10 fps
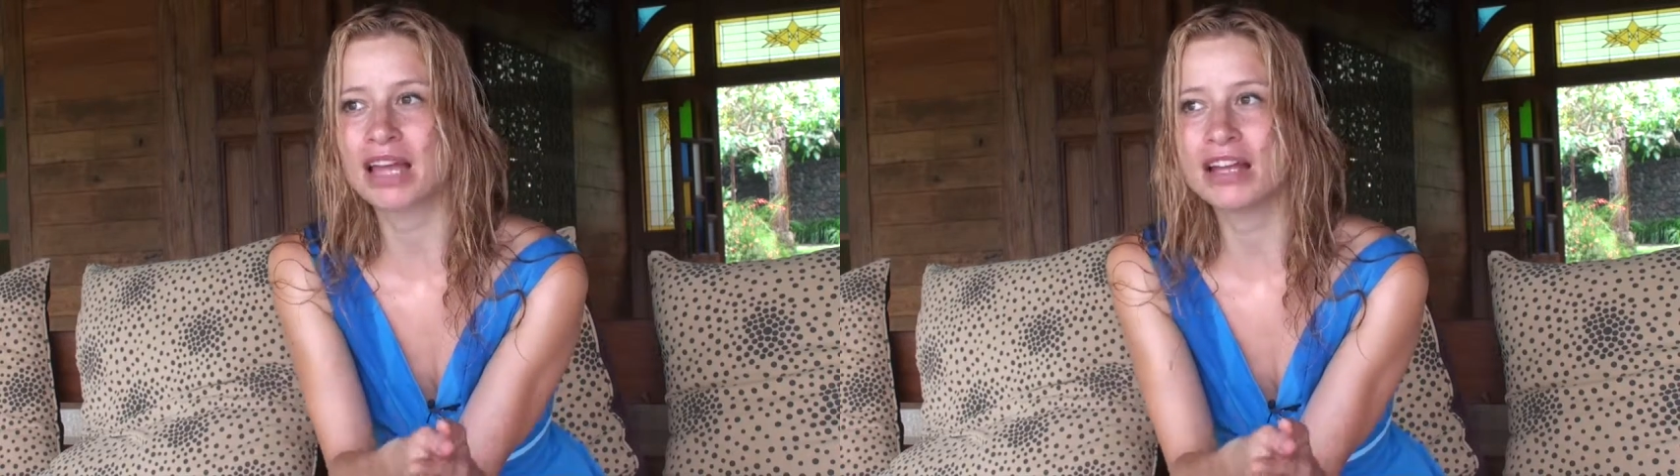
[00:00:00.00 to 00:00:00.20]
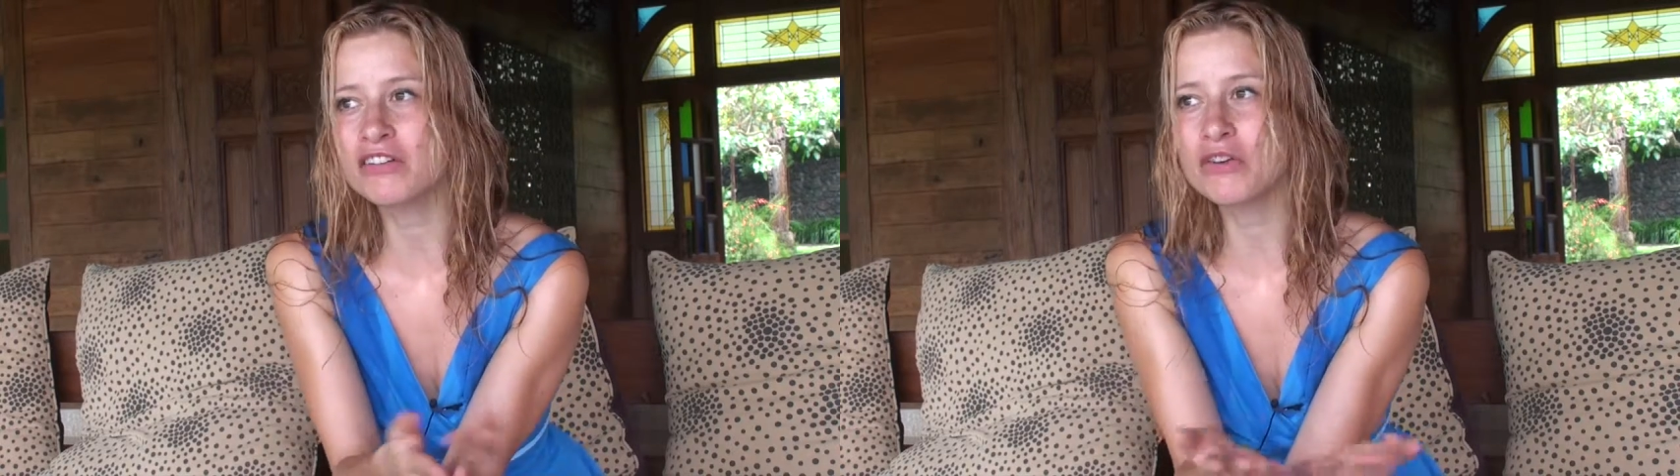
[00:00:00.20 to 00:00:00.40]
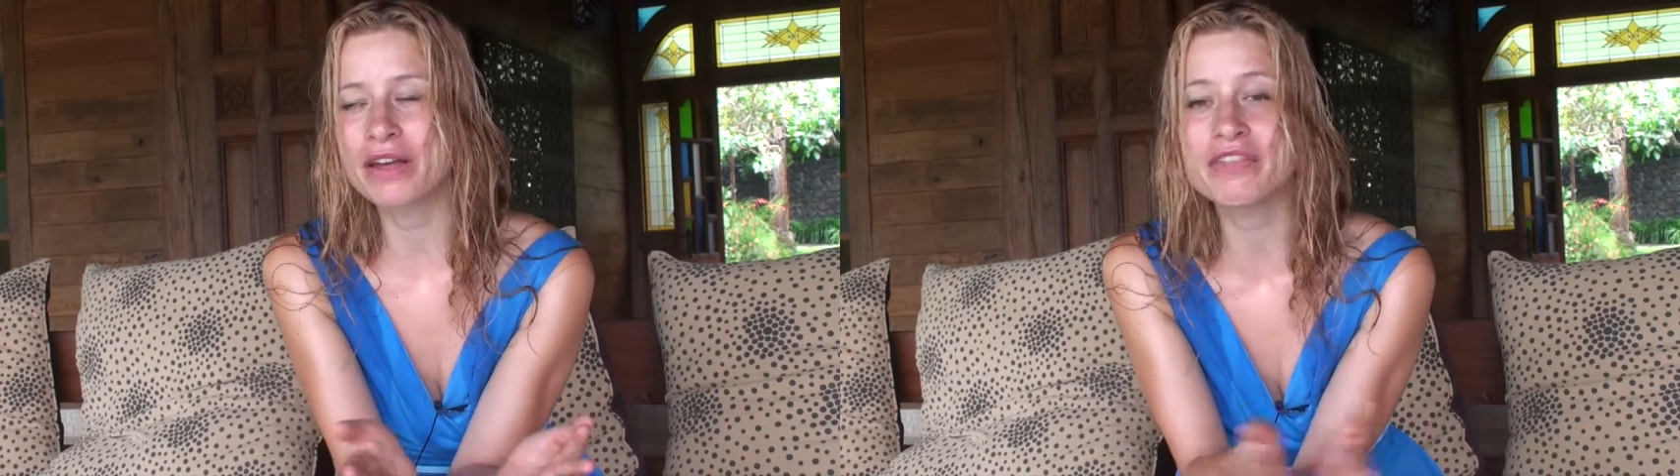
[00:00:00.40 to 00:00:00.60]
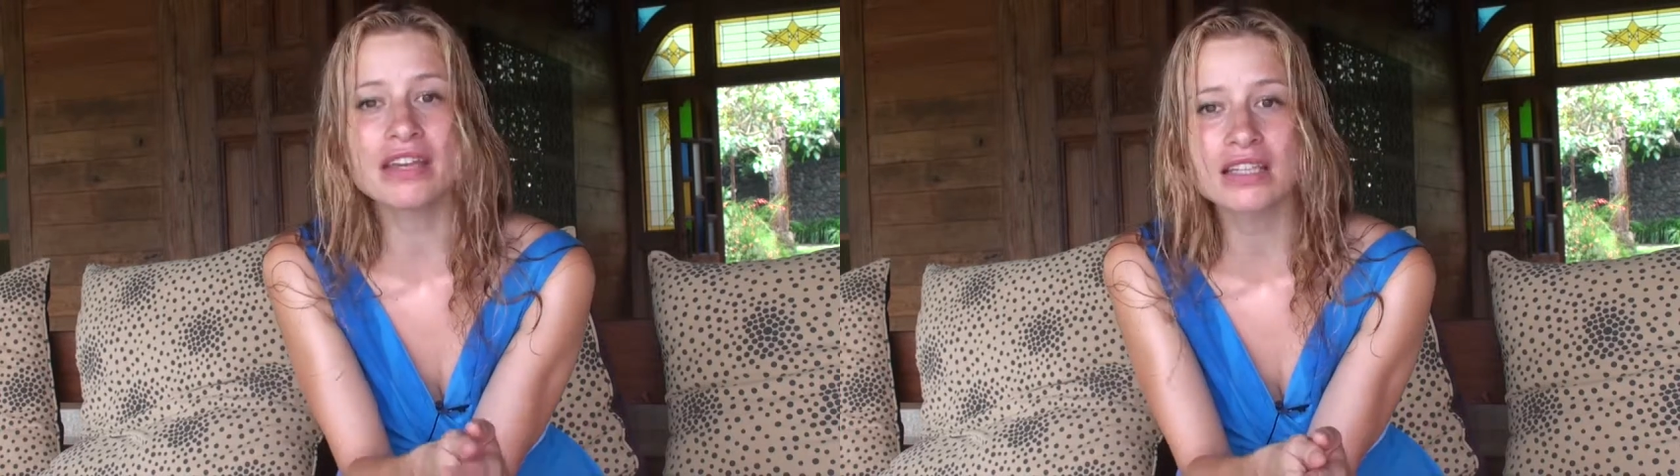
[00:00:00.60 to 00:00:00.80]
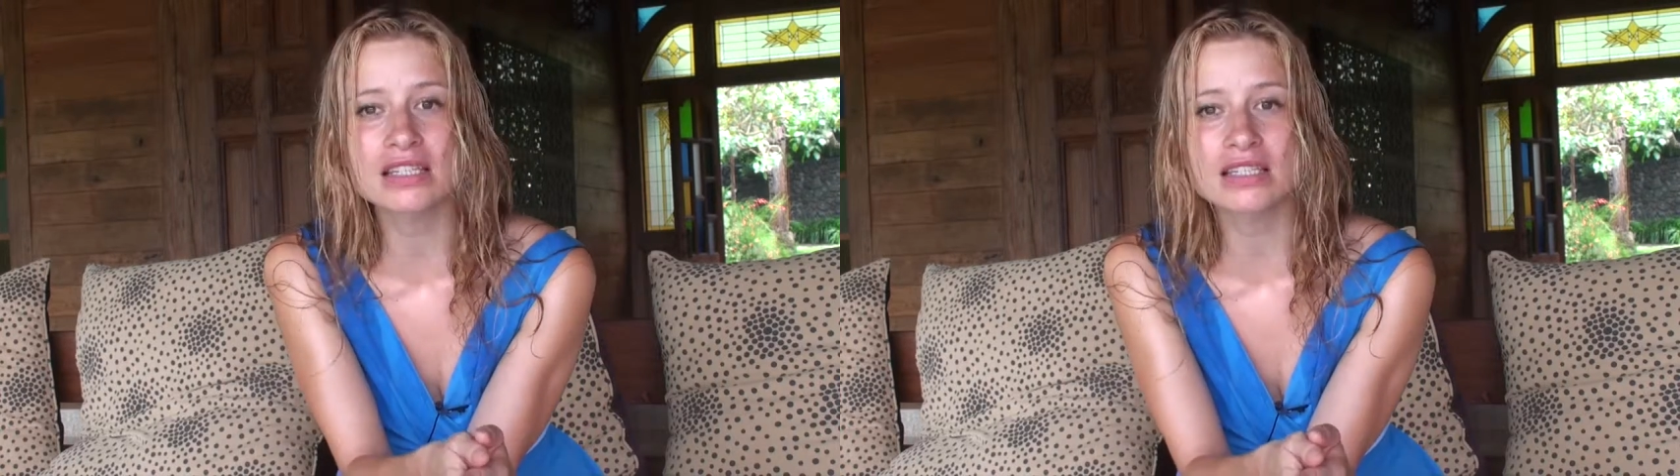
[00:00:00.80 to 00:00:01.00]
I don't know I
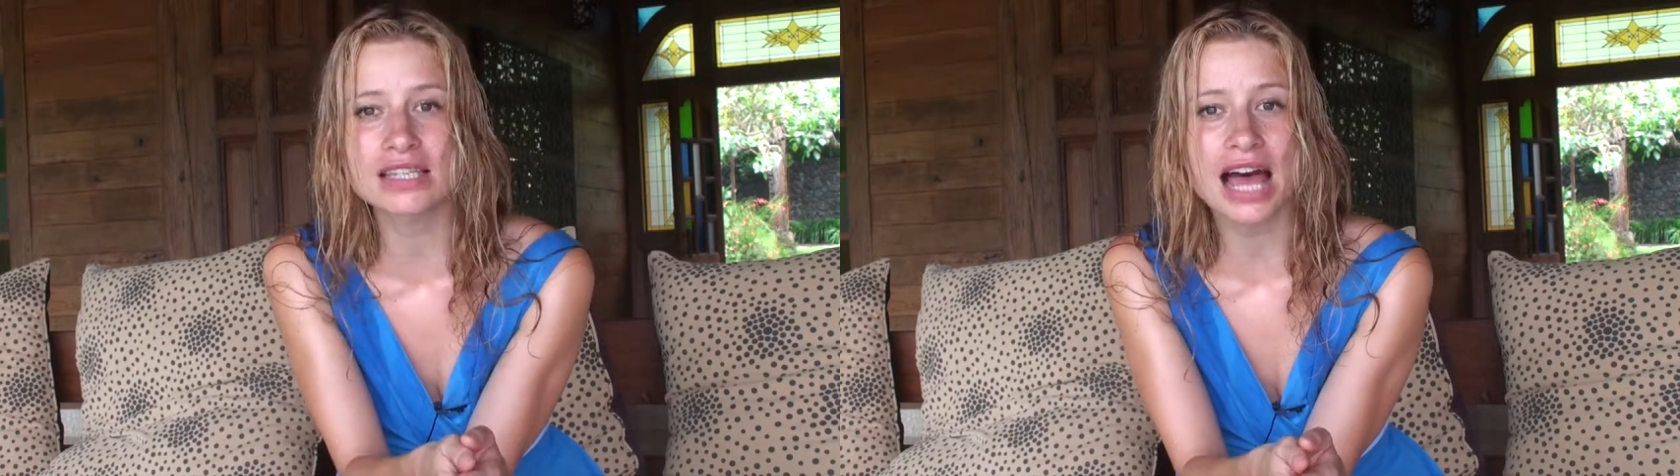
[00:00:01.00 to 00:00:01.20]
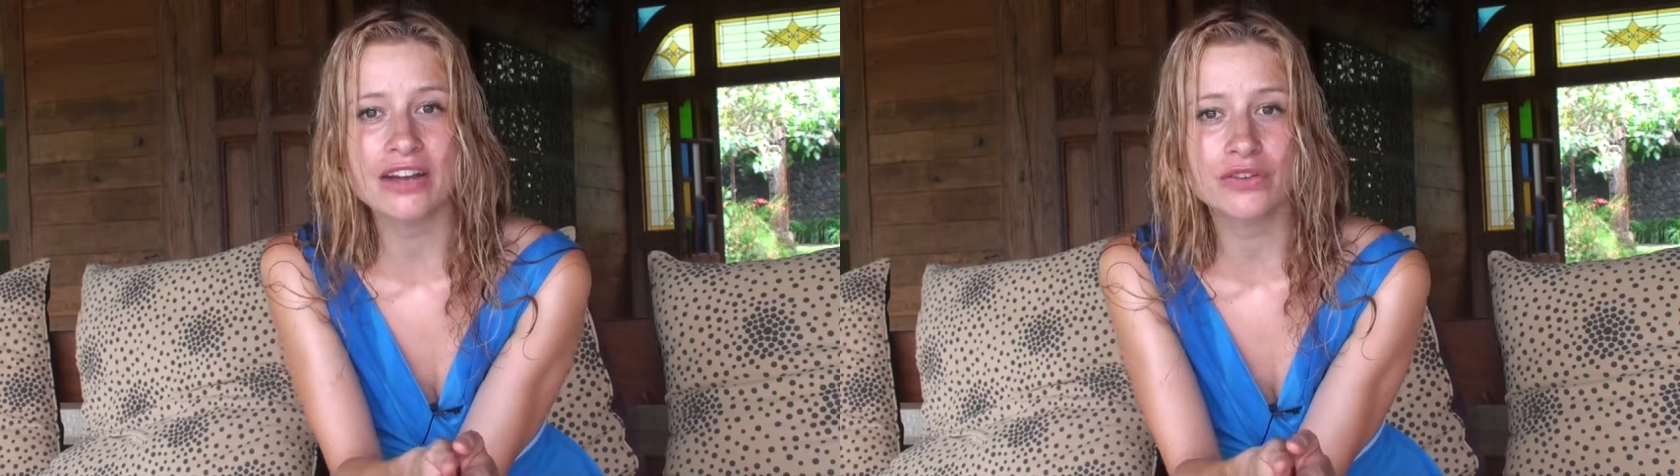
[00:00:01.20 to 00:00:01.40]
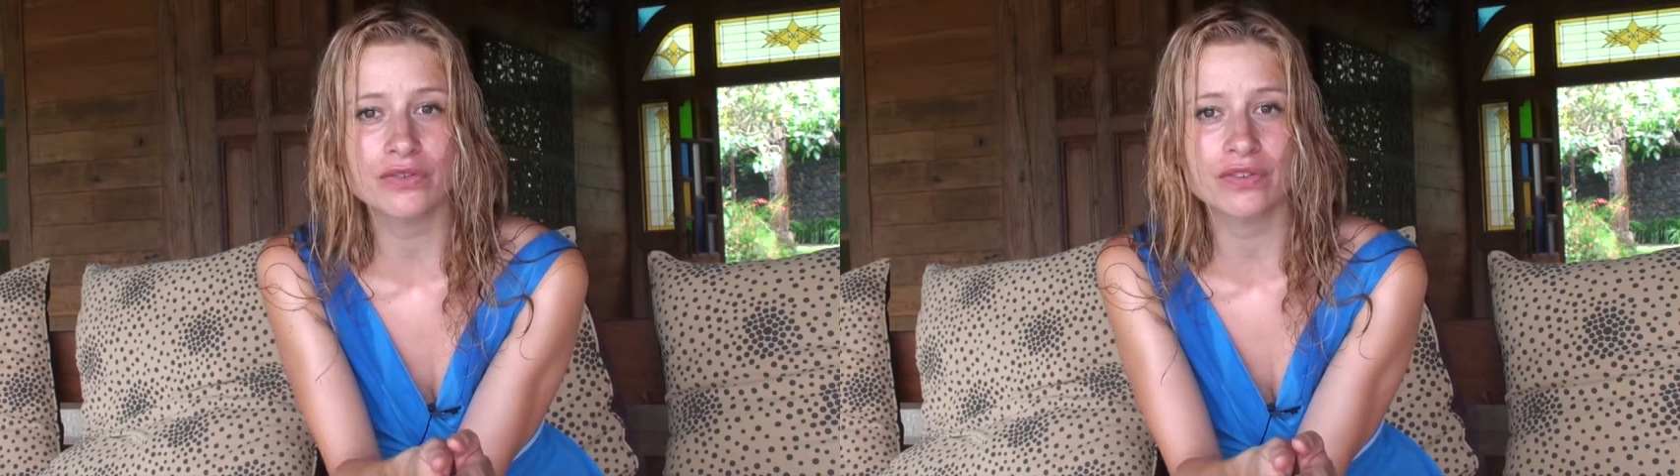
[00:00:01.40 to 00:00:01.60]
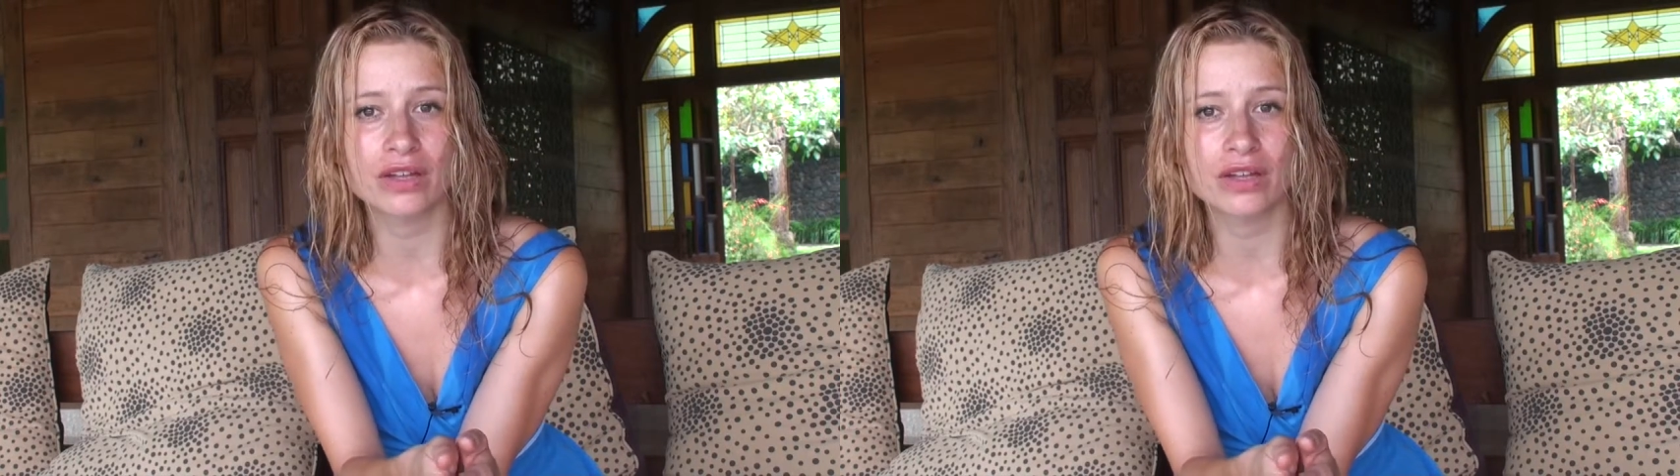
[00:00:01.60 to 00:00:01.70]
think it's a sign of